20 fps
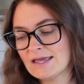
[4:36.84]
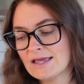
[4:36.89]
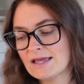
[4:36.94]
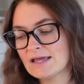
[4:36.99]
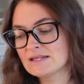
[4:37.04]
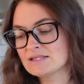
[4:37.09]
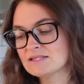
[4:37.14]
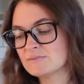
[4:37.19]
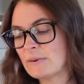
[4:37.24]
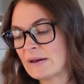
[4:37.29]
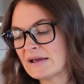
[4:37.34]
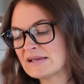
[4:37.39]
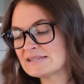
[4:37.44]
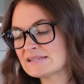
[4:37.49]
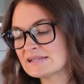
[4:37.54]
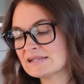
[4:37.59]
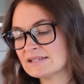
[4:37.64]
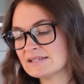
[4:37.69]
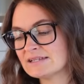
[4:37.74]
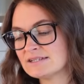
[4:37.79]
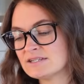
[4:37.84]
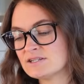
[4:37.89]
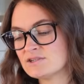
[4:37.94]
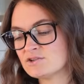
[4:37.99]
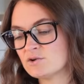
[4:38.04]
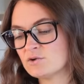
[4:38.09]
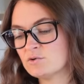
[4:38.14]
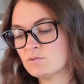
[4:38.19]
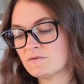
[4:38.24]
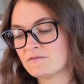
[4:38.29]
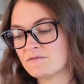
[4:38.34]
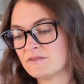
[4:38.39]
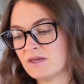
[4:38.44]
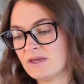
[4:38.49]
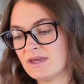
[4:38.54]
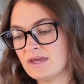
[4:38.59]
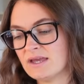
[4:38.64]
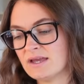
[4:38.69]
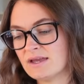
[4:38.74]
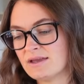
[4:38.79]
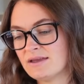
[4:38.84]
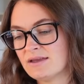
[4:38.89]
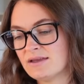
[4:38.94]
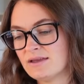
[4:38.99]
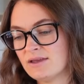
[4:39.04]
It's basically to do with the